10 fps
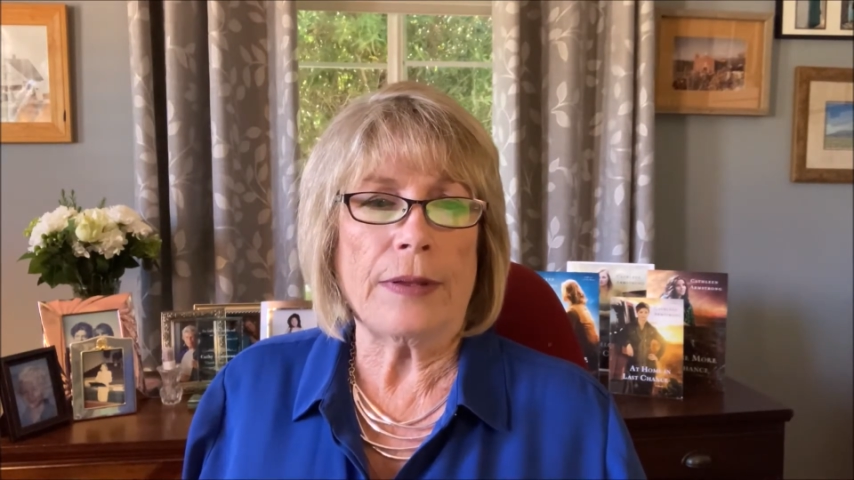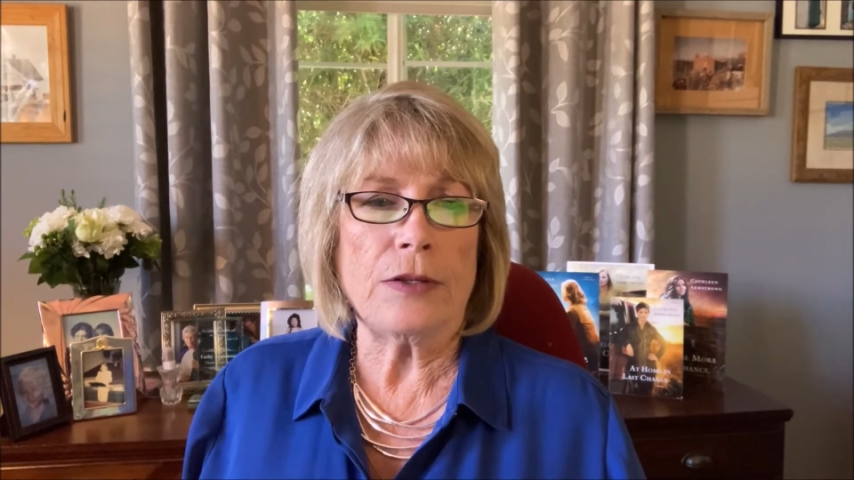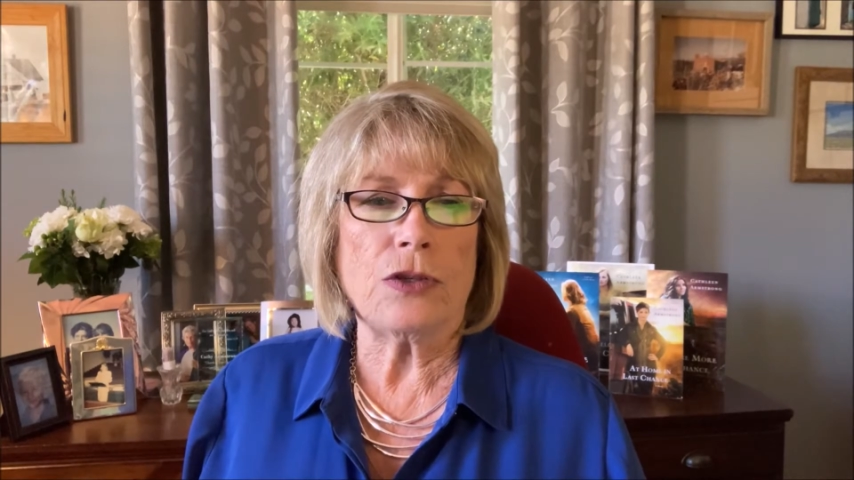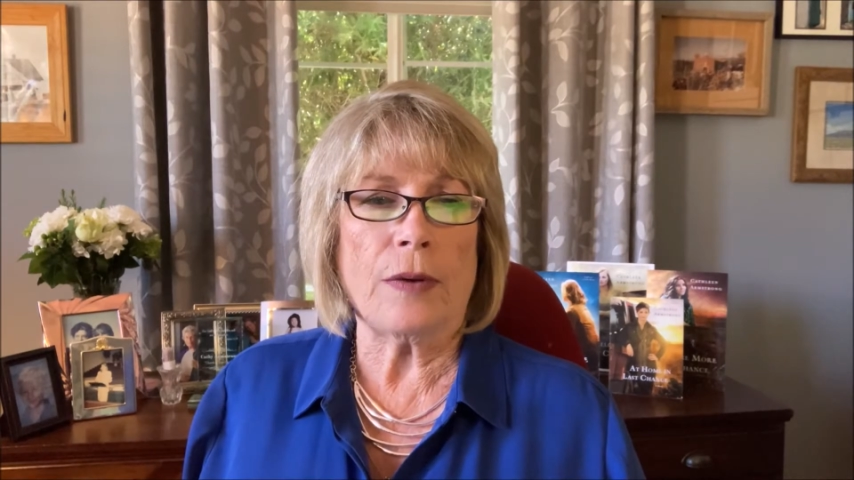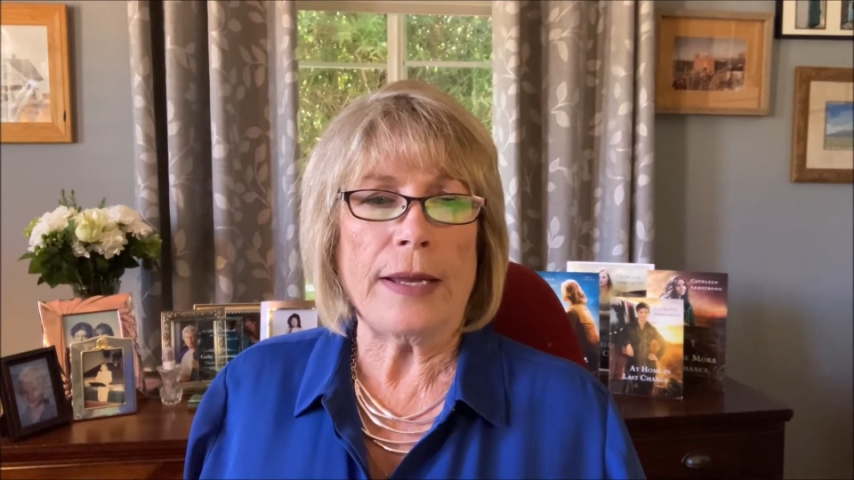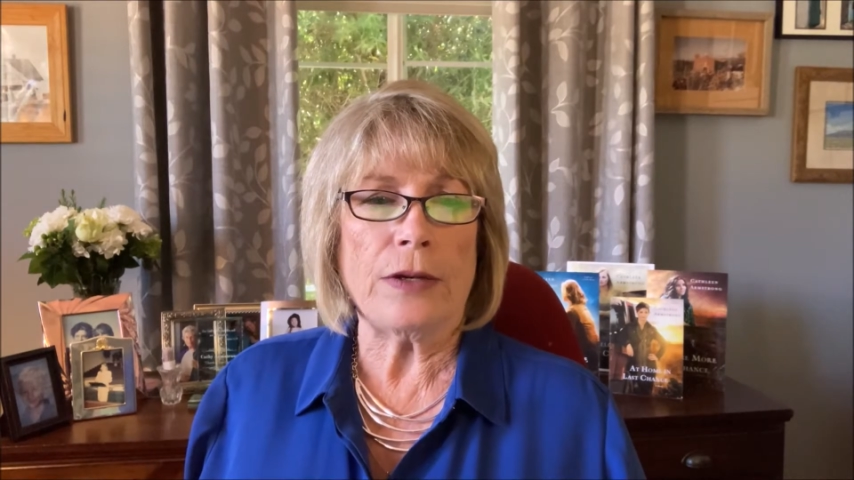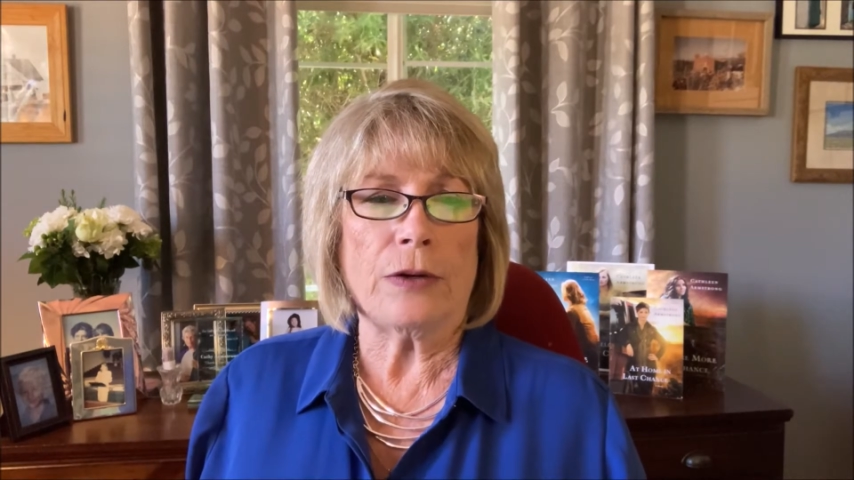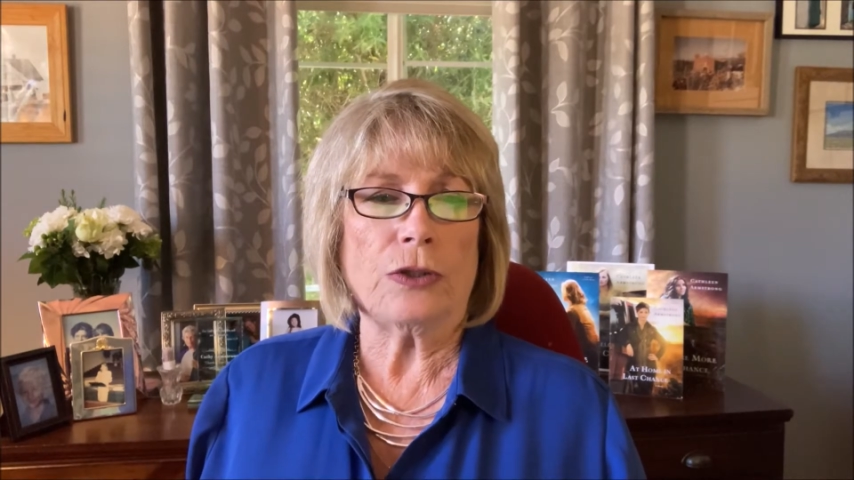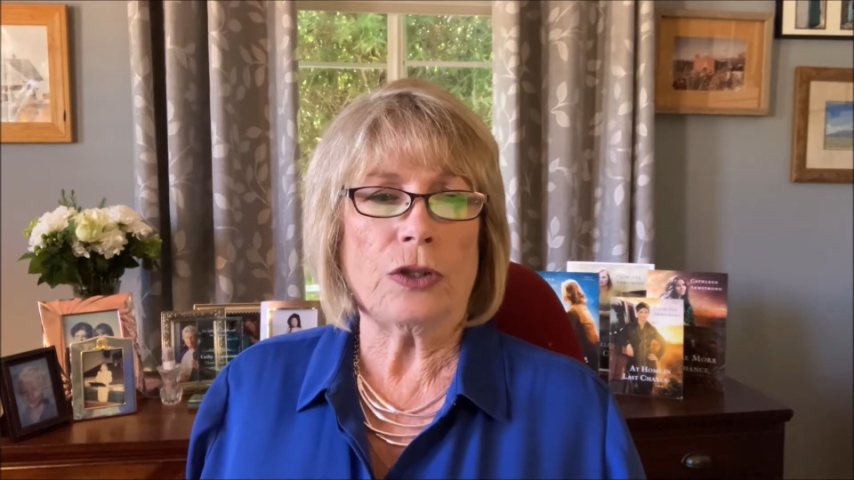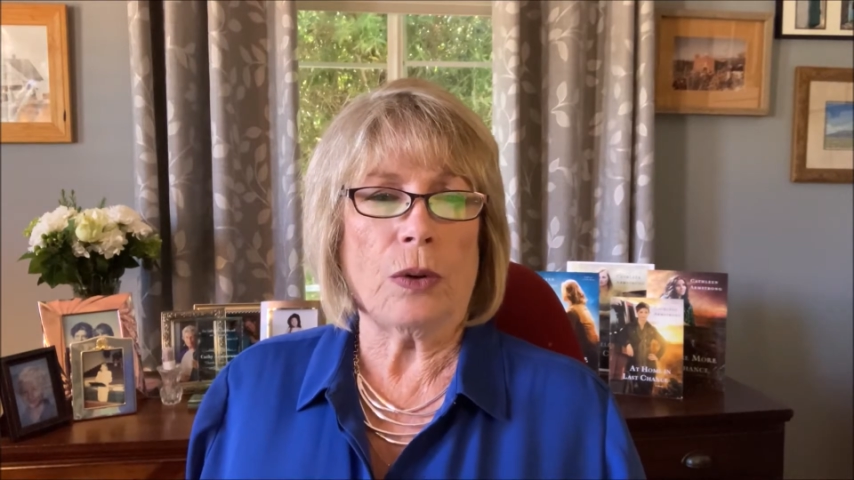and straightened
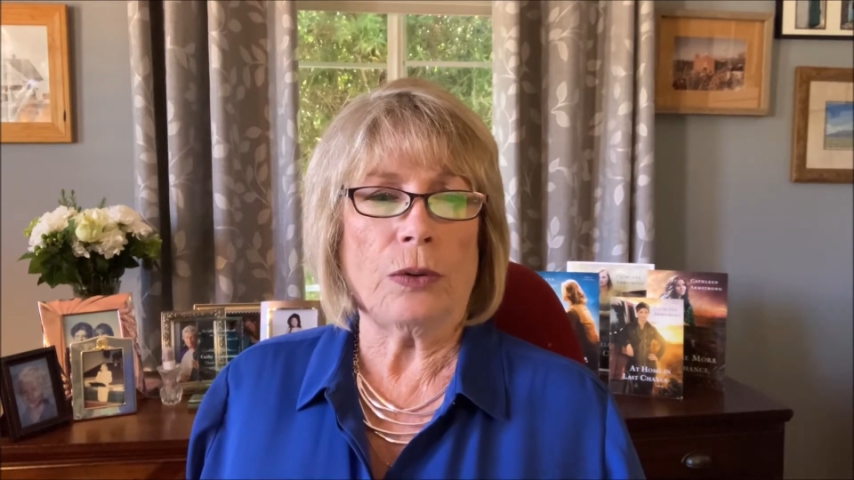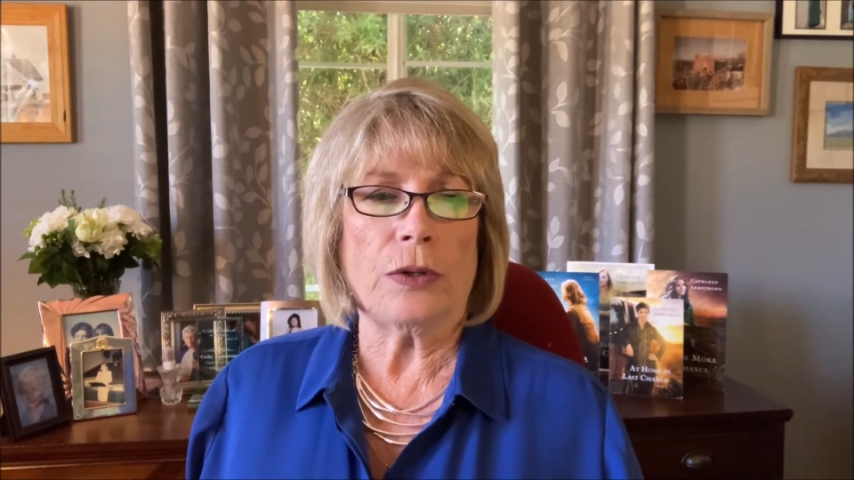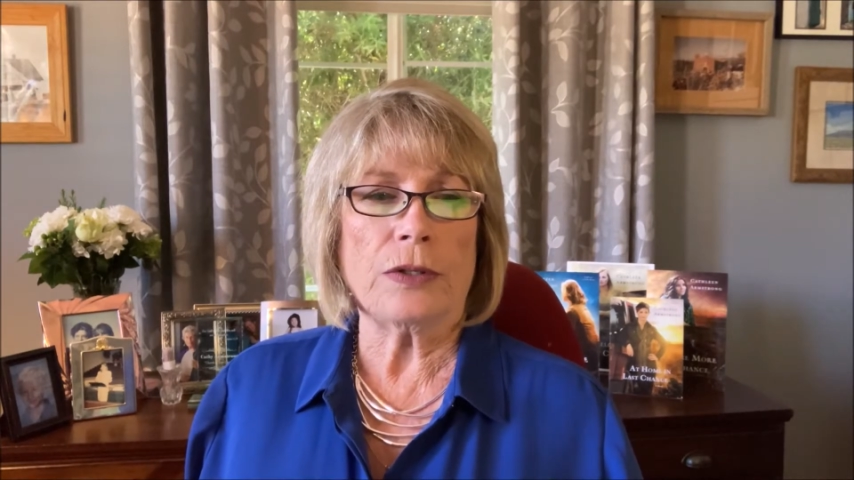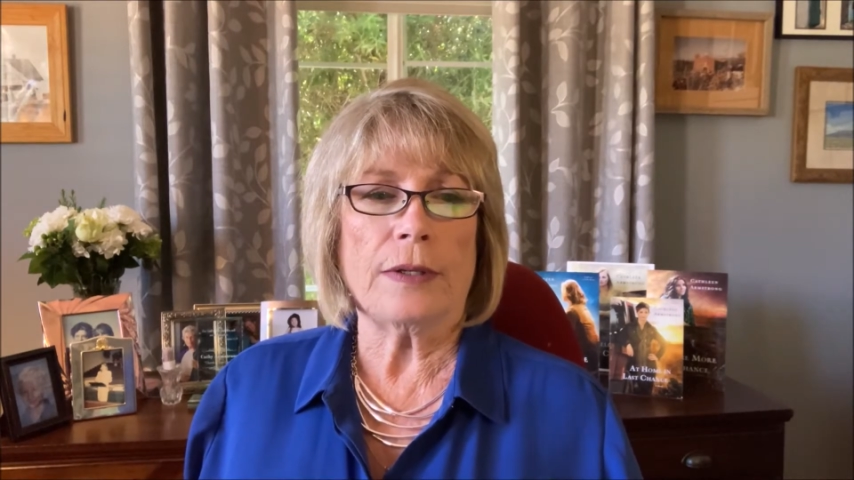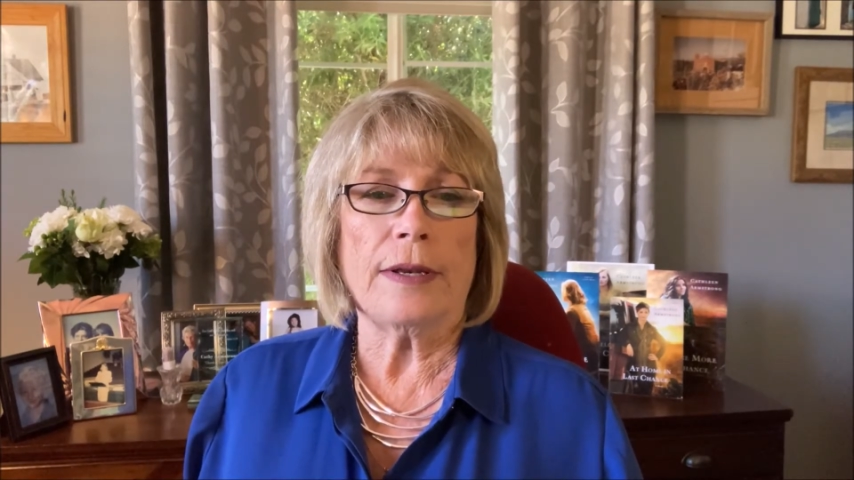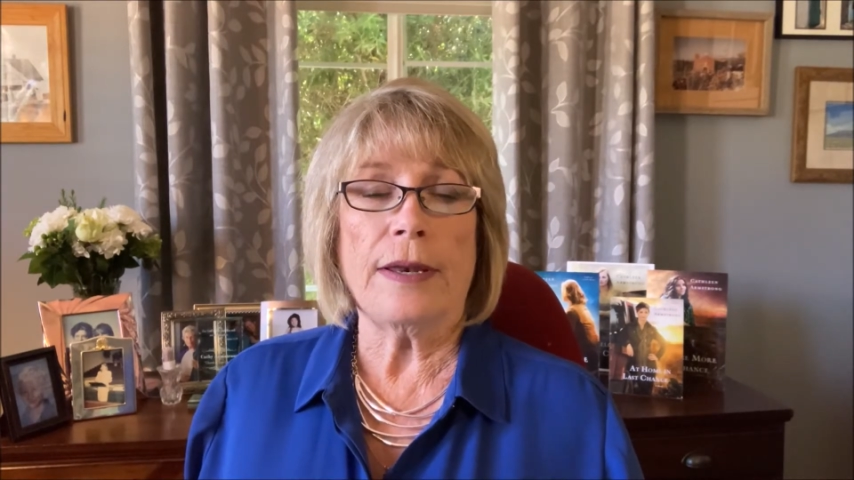her shoulders.